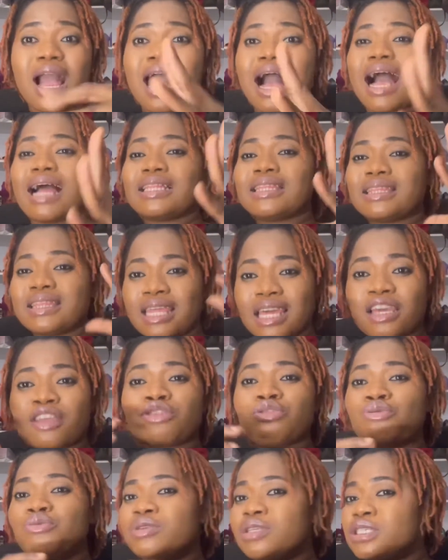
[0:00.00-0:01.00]
and think
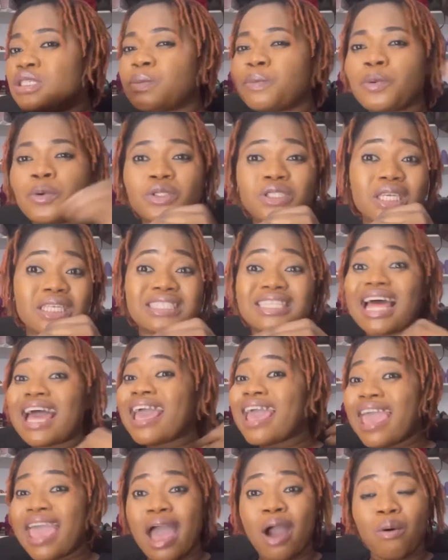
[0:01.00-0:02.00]
through this process, my
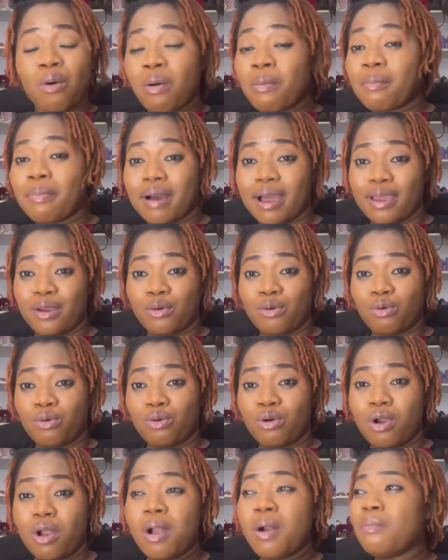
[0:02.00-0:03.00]
hair I won't buy you,
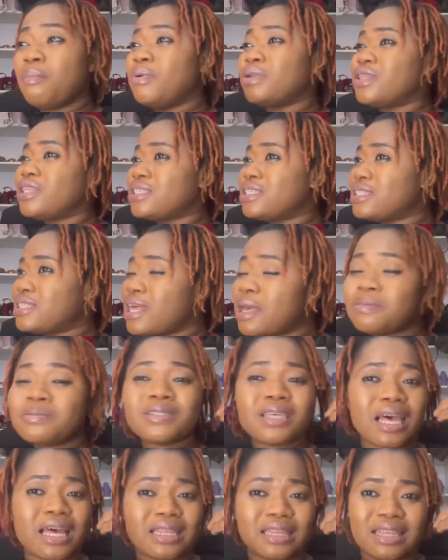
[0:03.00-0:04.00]
but the steps
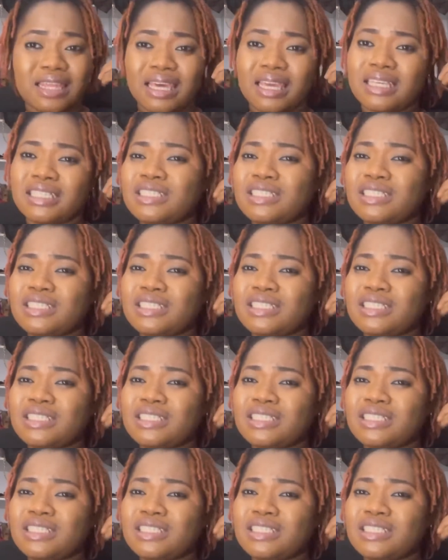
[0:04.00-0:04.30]
are there.